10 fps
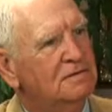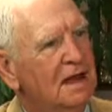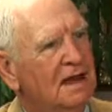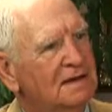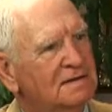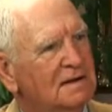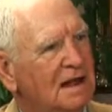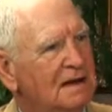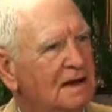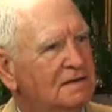saying is
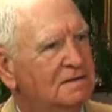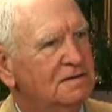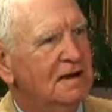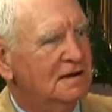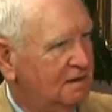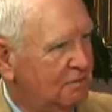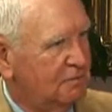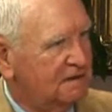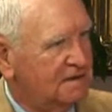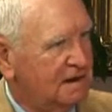that as you, again, what
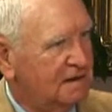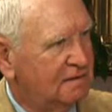we said